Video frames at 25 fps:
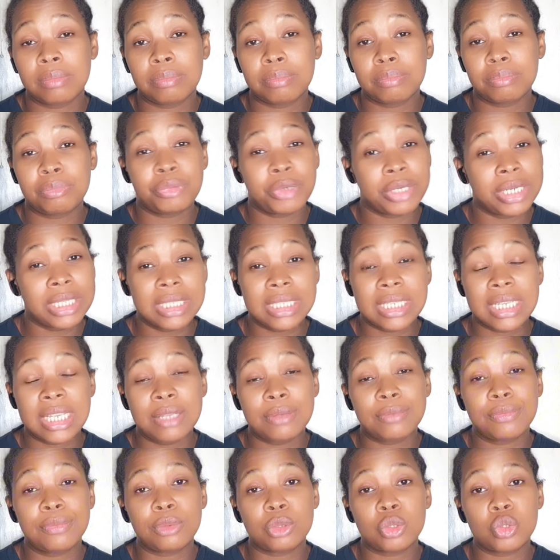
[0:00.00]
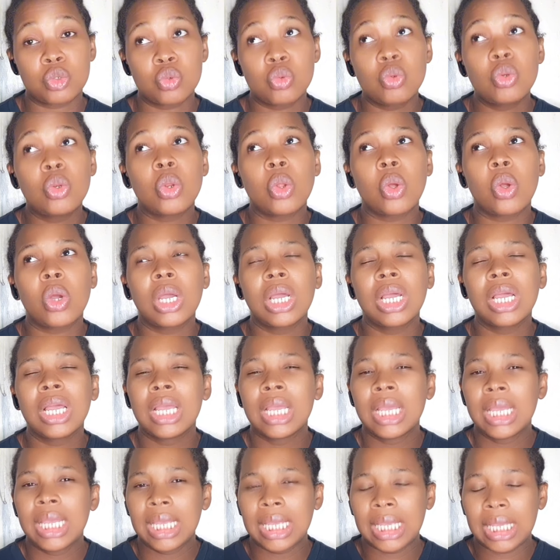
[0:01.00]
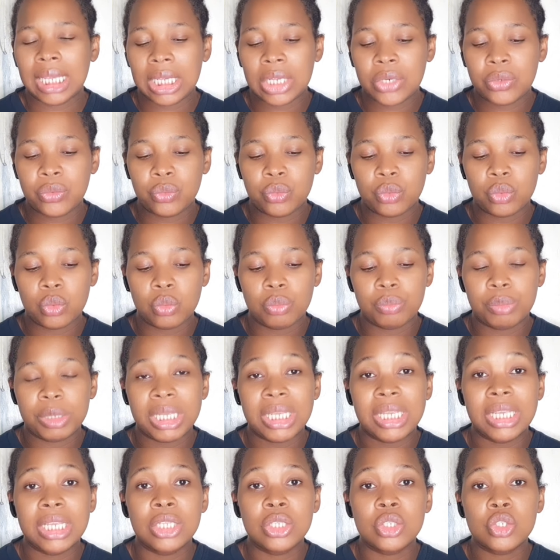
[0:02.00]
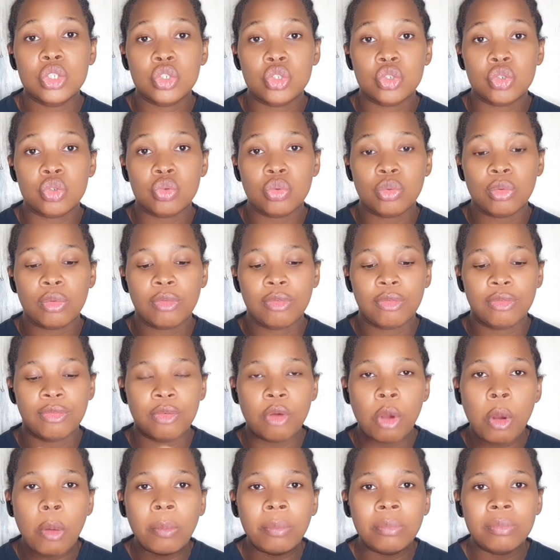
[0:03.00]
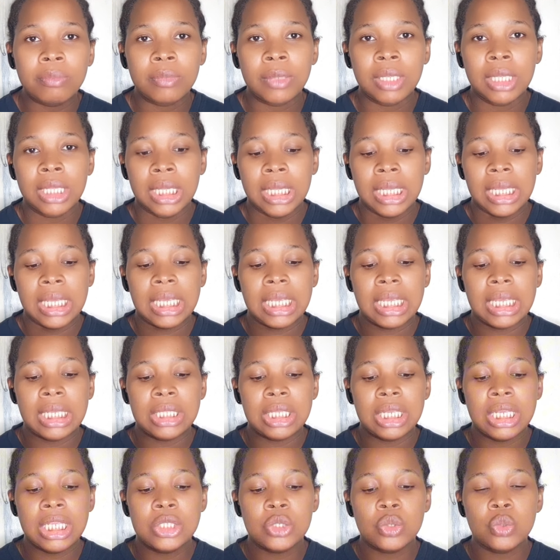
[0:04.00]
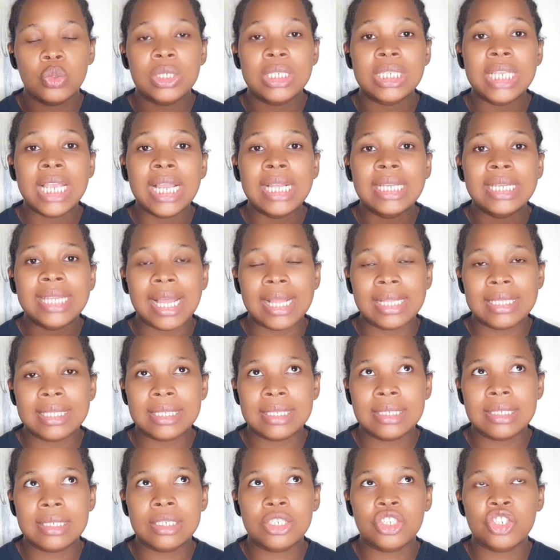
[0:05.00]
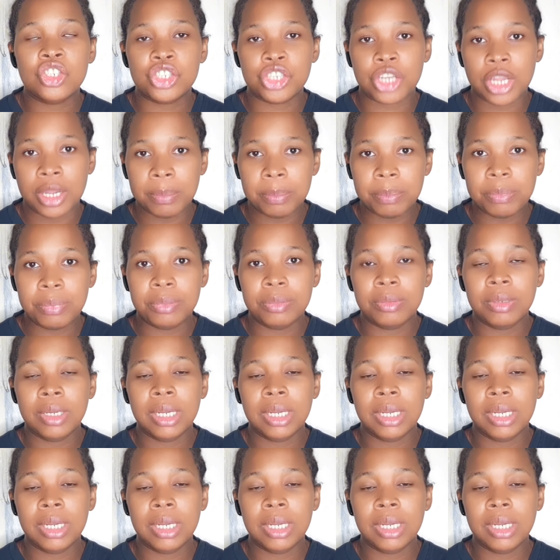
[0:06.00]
braids in for too long. It will begin to form, it will take that shape